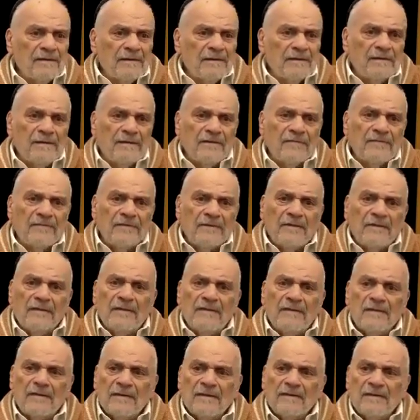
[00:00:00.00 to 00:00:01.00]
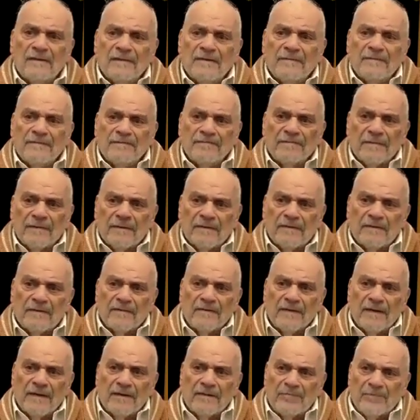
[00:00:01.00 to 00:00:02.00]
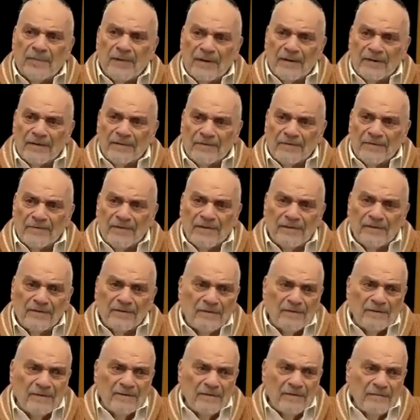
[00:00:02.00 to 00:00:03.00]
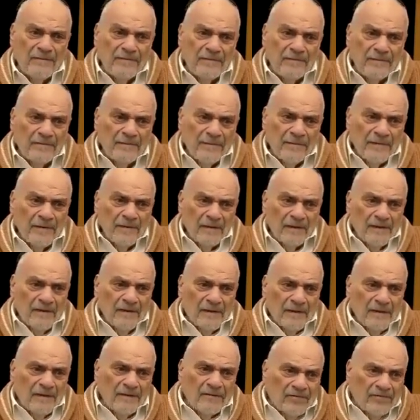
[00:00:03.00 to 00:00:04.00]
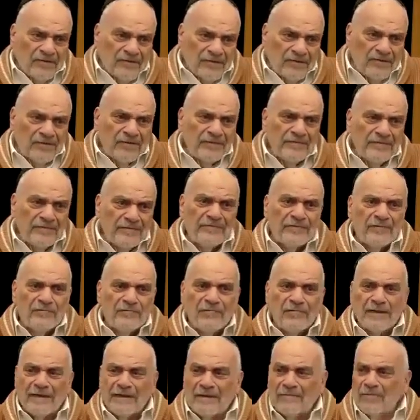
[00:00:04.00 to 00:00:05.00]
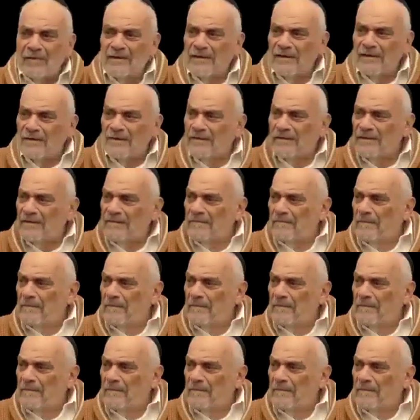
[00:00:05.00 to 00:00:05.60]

given. It's not part of us. That's reserved for rabbis.